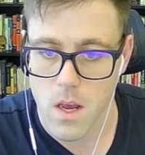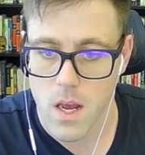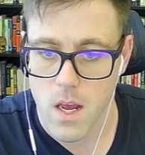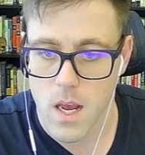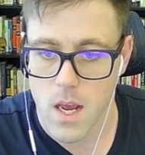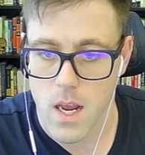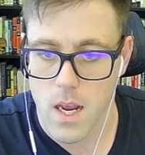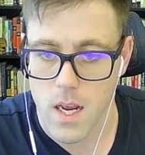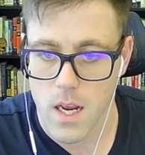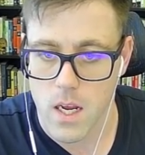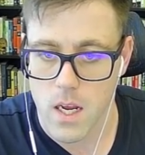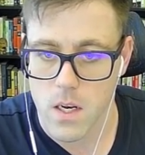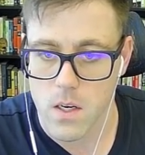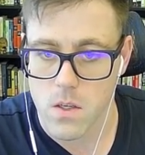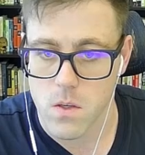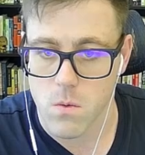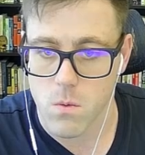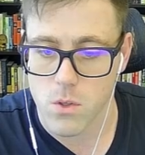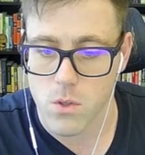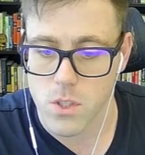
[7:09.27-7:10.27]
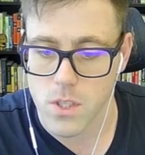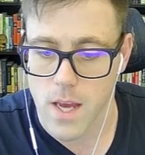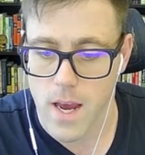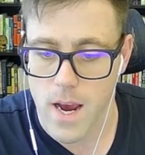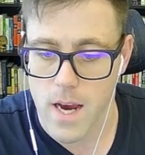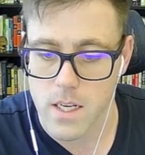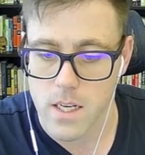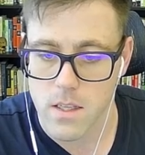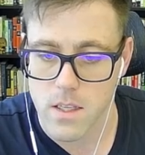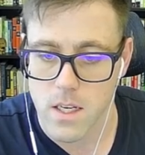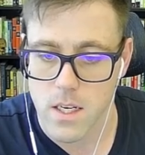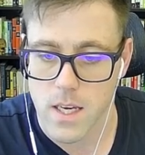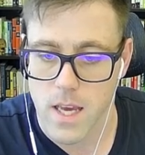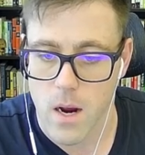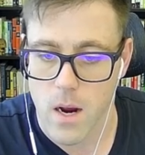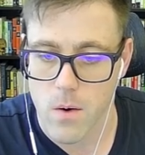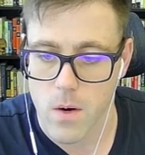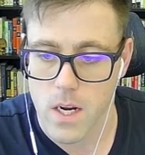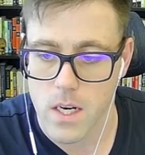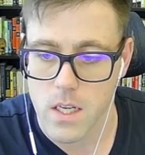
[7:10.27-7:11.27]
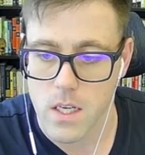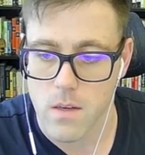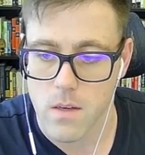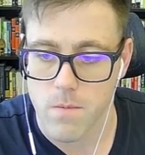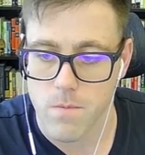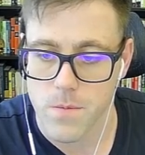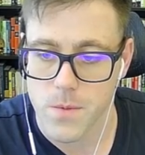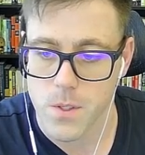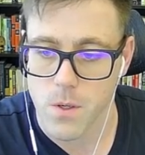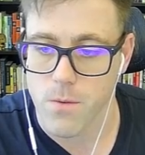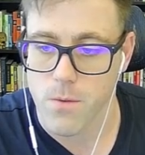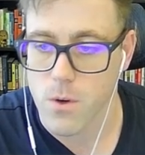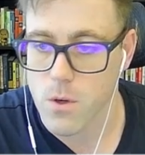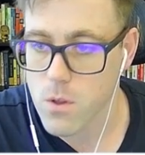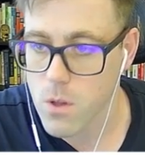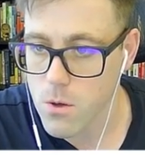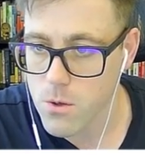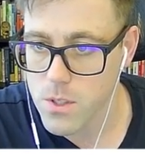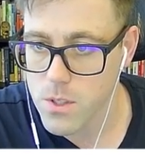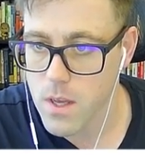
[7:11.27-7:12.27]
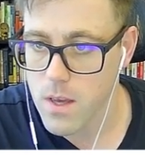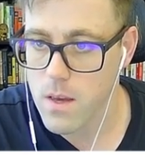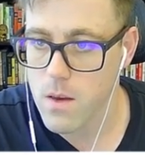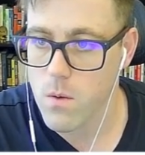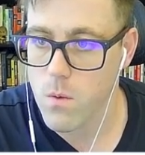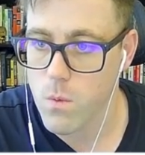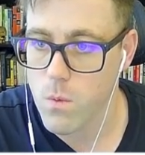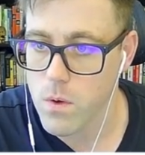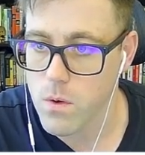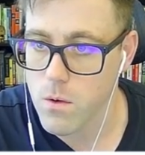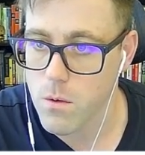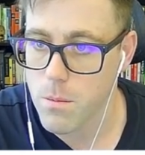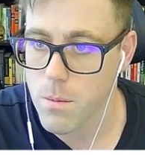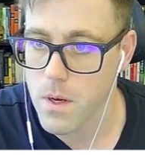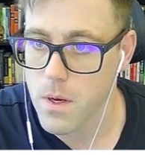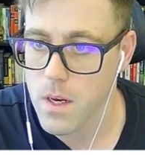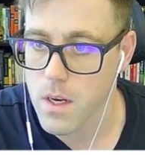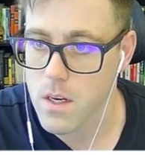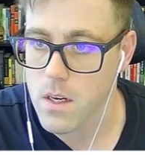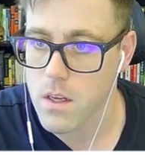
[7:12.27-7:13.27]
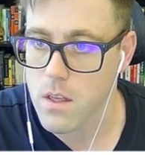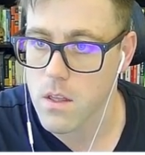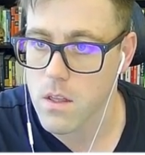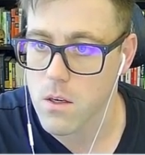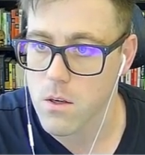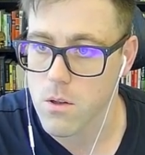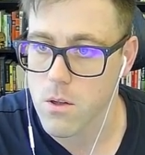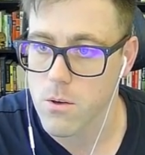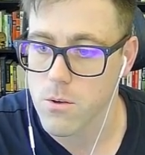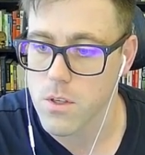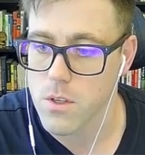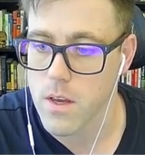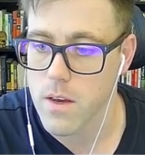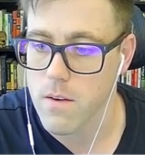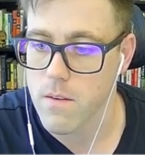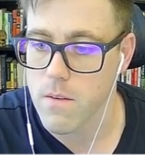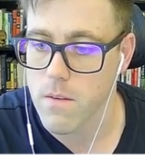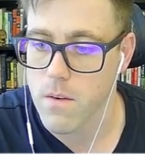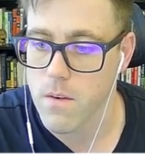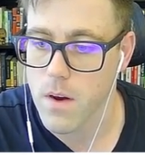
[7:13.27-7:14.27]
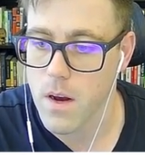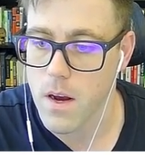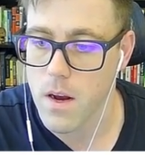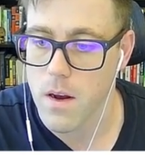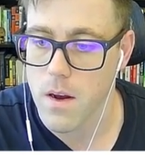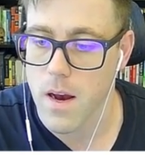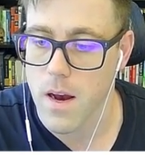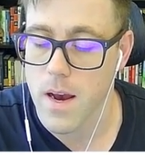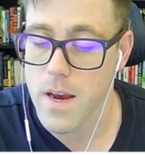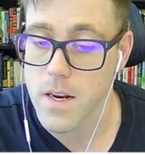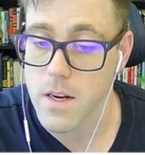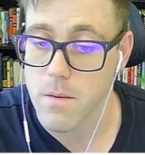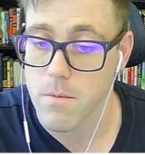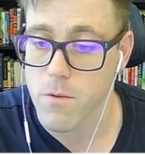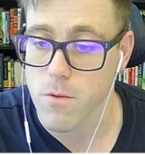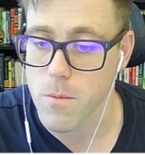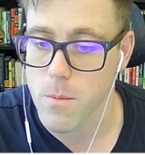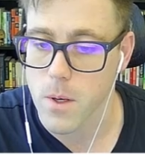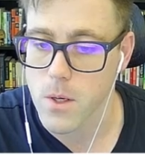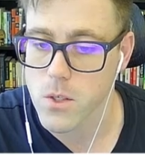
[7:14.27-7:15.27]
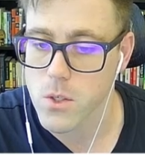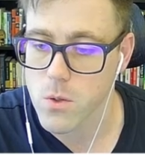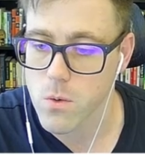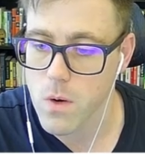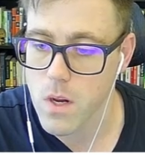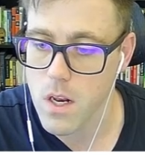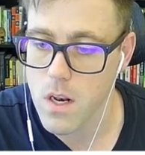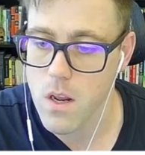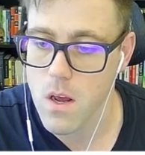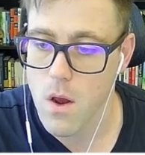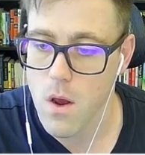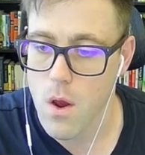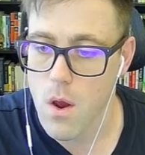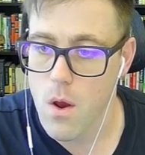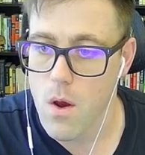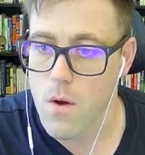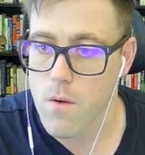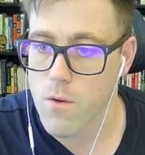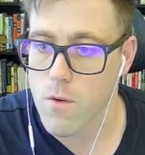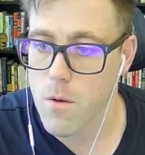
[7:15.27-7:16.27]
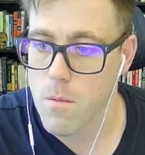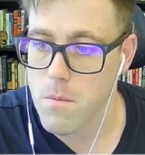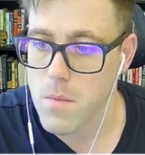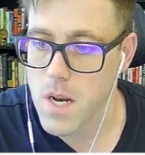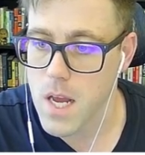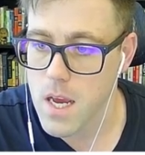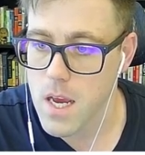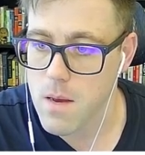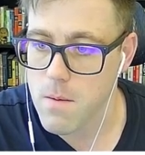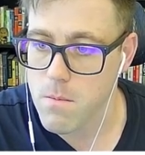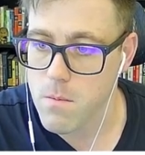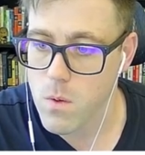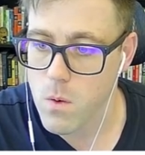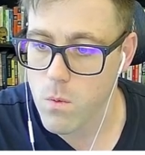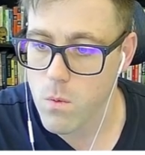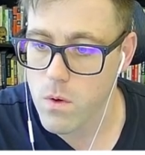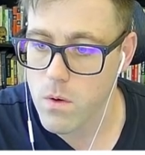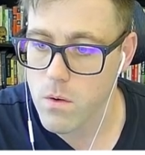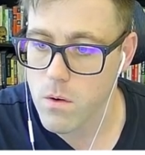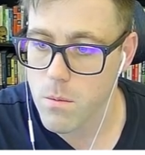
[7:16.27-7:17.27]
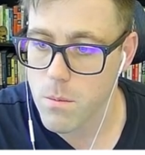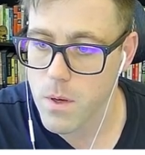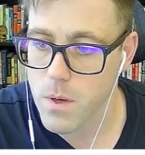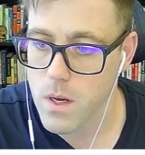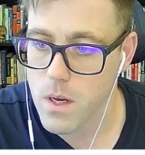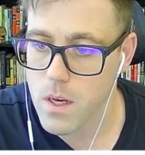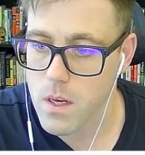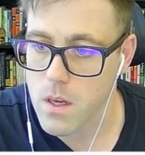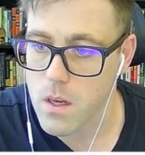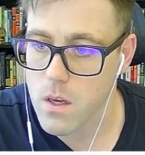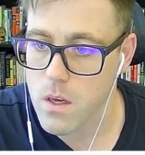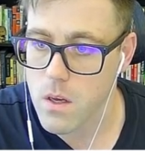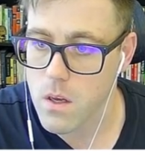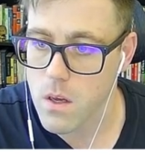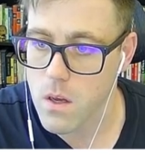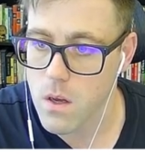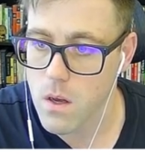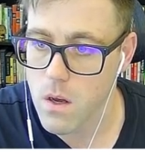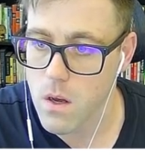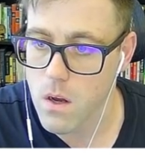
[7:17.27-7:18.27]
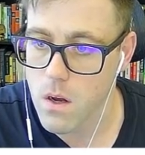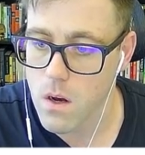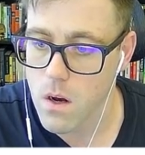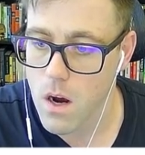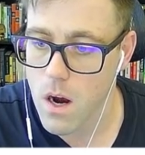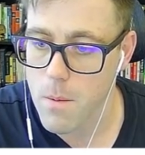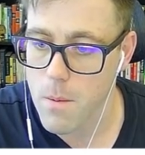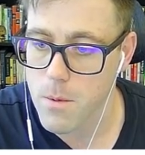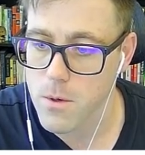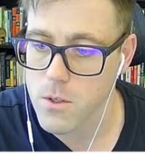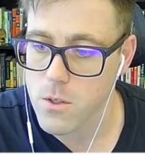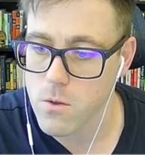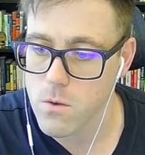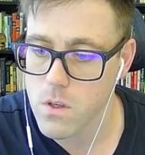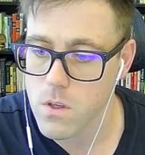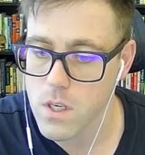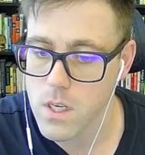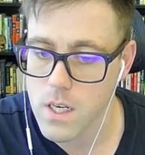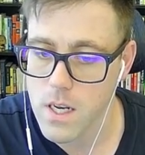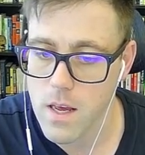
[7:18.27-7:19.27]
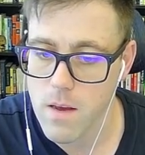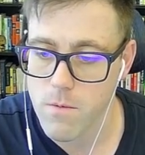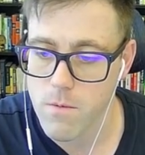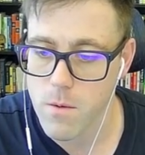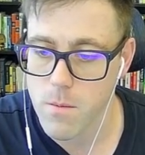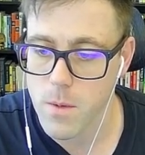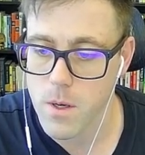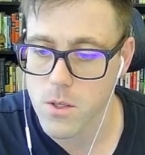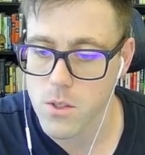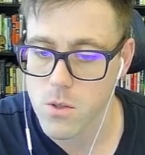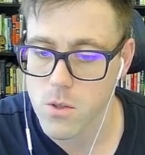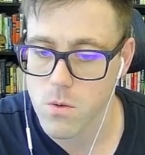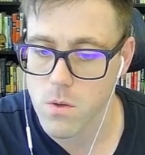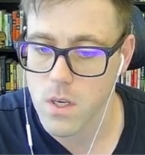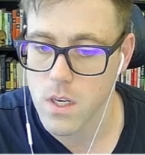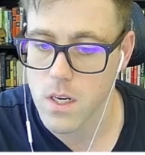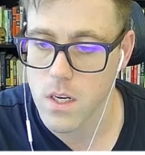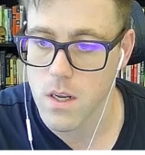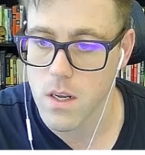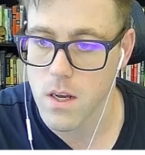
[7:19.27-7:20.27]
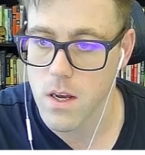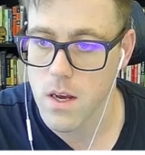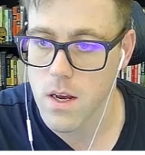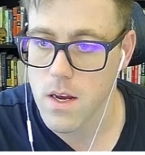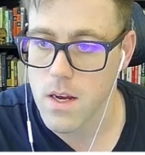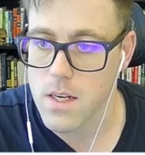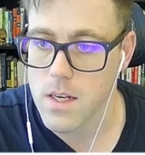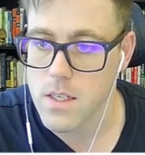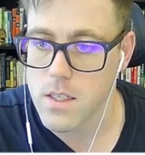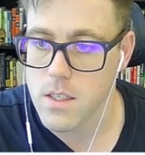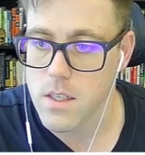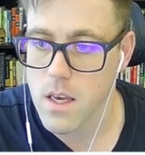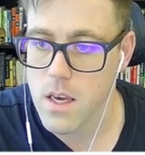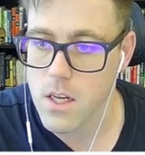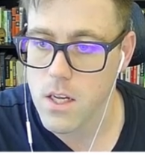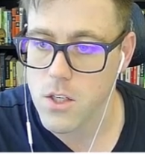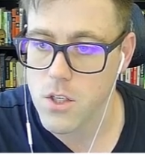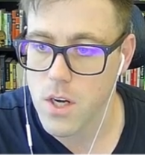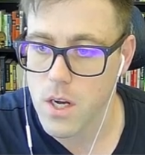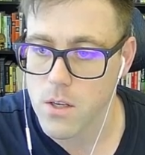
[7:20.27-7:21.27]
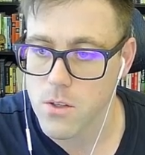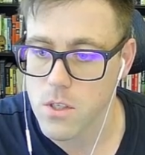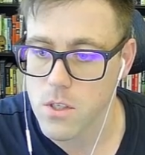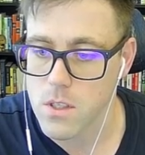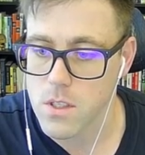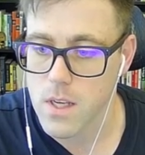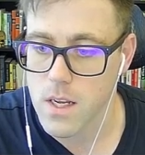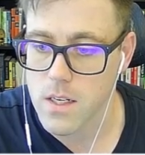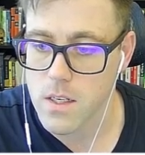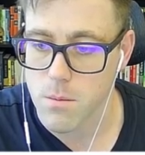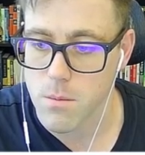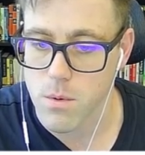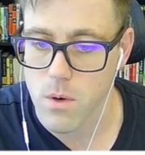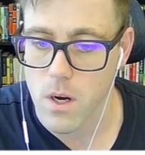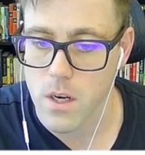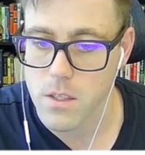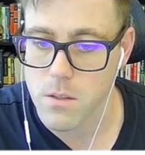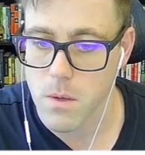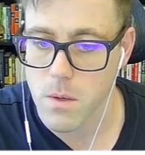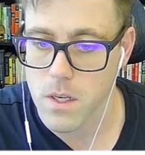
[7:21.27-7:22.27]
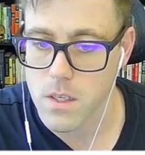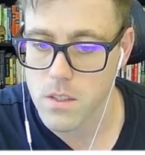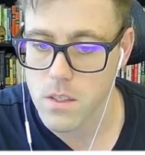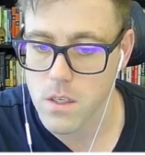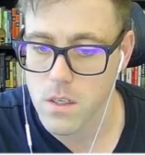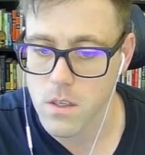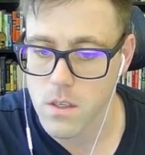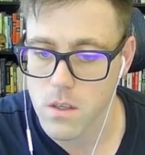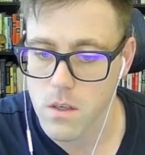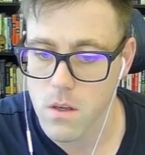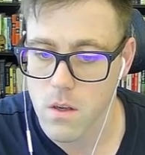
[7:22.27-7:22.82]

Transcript: And we'll just add in the account ID. So for close date, we will pick the close date uh, item from our screen. From name, we will pick opportunity name from our screen. Stage, I'll just set to prospecting.